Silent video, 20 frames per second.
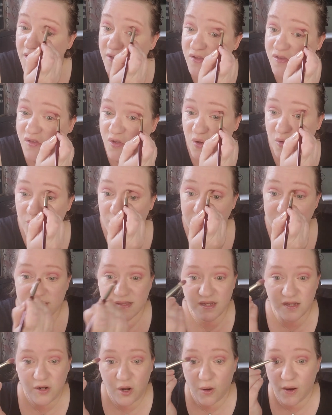So
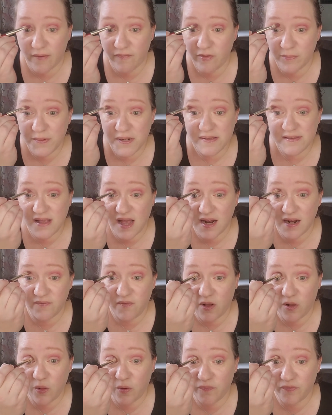it's, you know, everybody's kind of
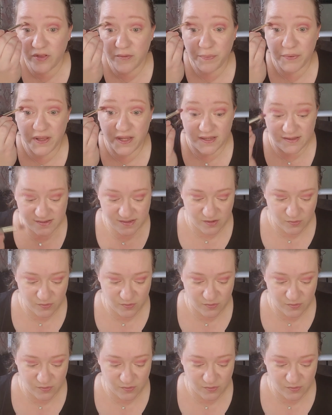all over the place,